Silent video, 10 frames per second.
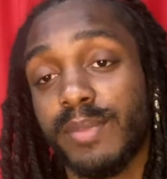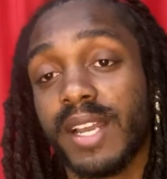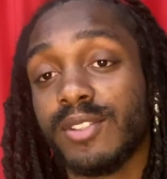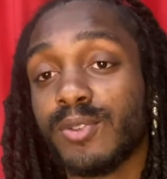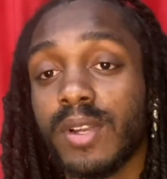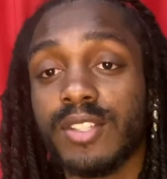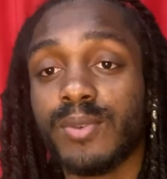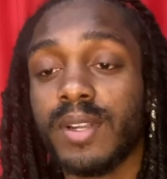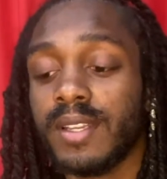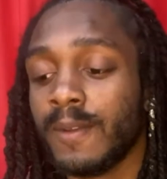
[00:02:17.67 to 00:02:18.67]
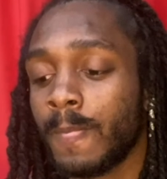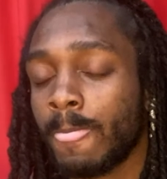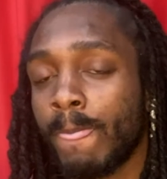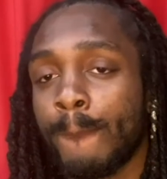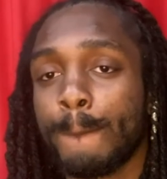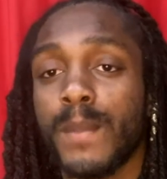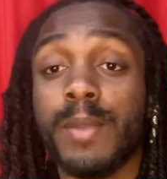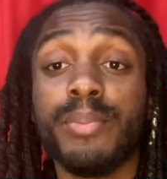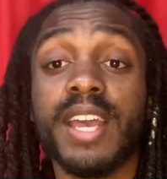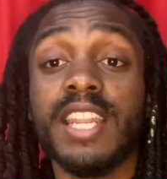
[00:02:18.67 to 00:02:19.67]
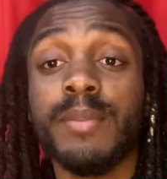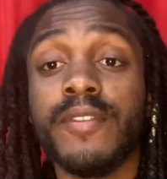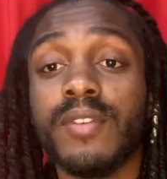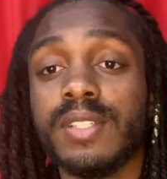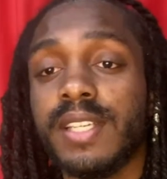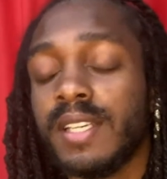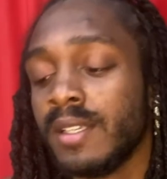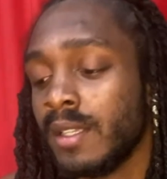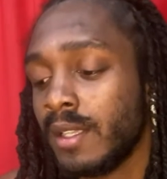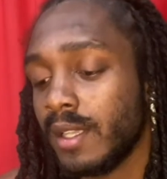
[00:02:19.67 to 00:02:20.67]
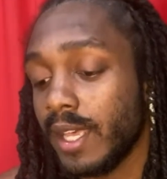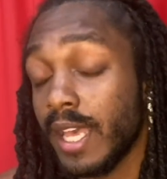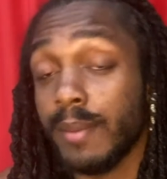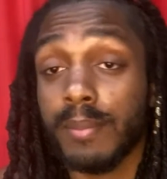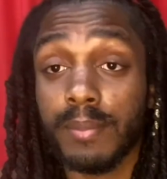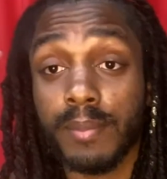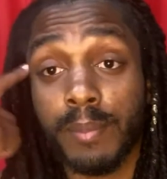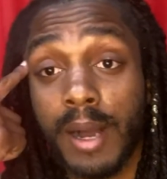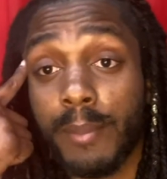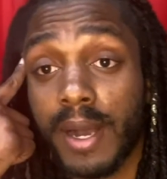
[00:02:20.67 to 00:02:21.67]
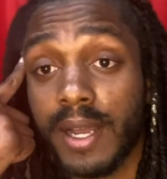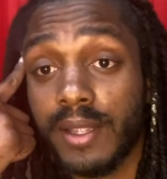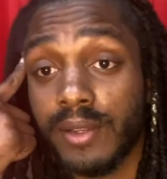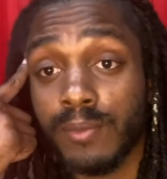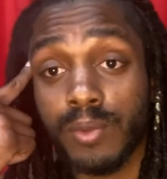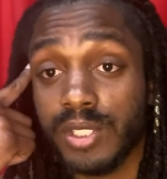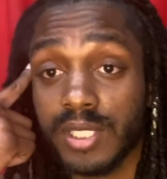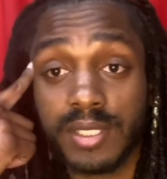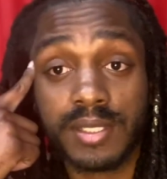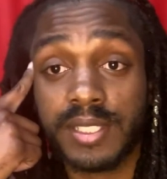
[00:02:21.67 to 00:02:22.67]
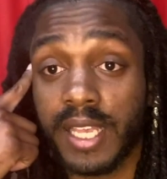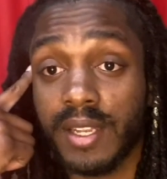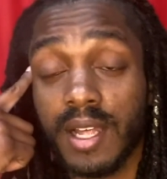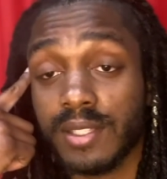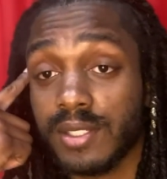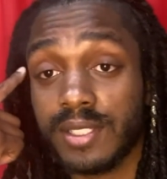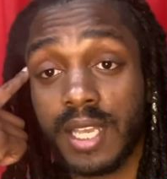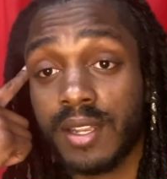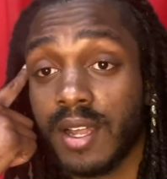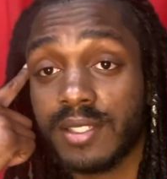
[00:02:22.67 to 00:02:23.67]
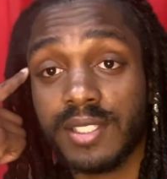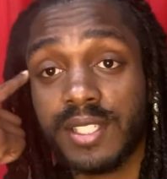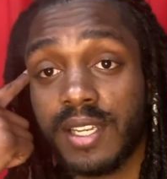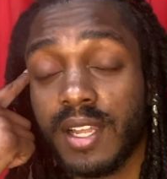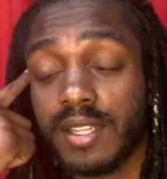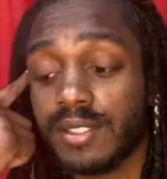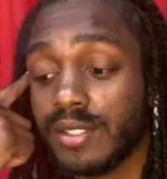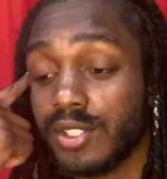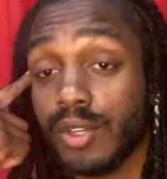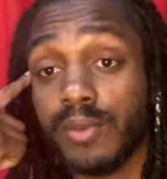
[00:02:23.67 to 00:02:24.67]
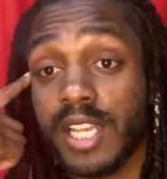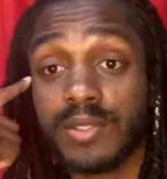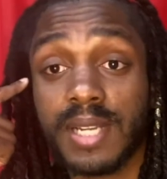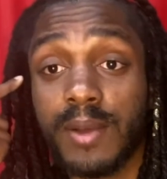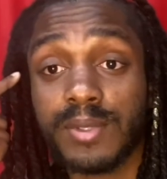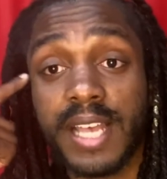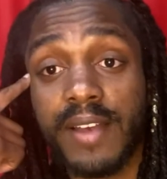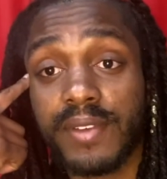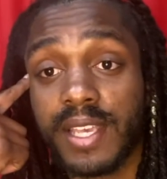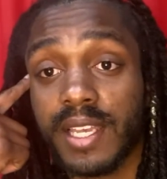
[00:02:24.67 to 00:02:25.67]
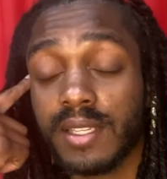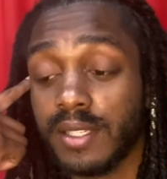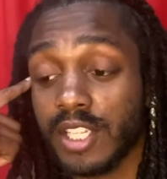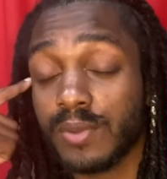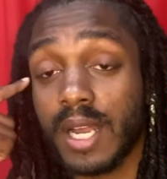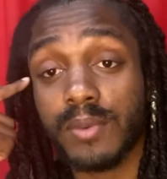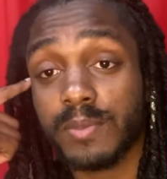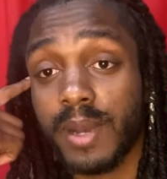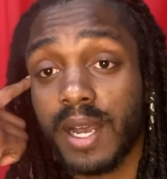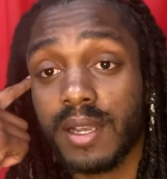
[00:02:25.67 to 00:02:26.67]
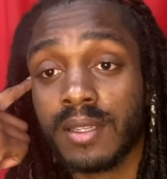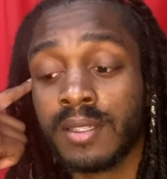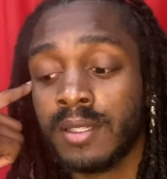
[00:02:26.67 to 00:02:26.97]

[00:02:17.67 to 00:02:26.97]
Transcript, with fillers: back in 2020 when the pandemic first hit, and my mind was just technology, technology, technology. So that's what I was advocating. That's what I was buying.